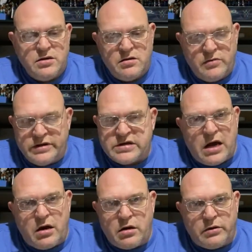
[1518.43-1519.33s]
which
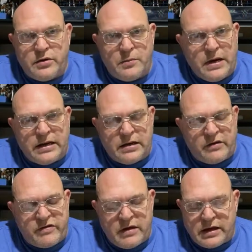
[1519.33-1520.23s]
I heard they're making a
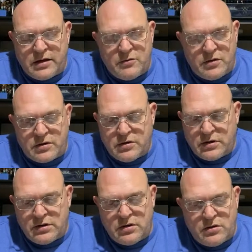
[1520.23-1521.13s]
second one.
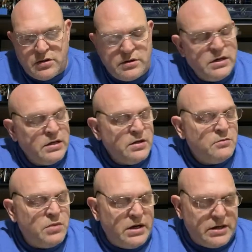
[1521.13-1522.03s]
Good Lord.
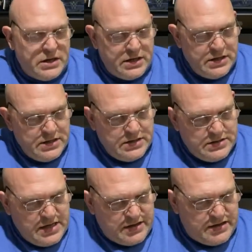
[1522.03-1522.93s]
But
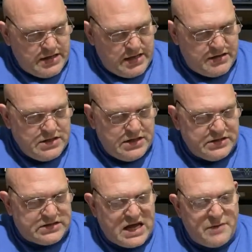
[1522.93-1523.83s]
that's another
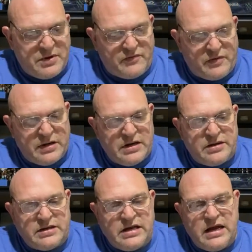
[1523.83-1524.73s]
topic for
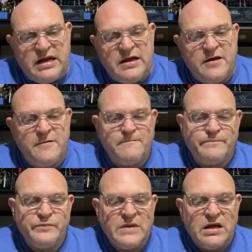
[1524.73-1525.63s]
another day.
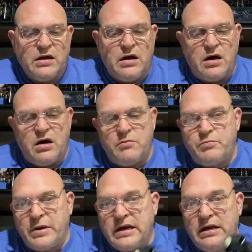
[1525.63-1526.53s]

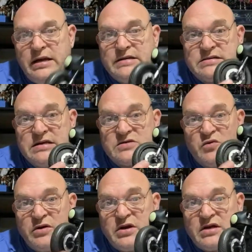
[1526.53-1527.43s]
But at least this
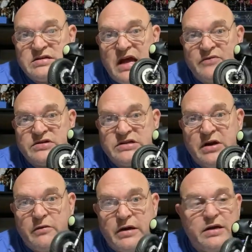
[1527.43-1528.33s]
one does have
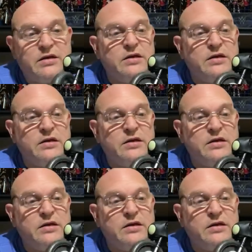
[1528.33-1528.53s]
steering.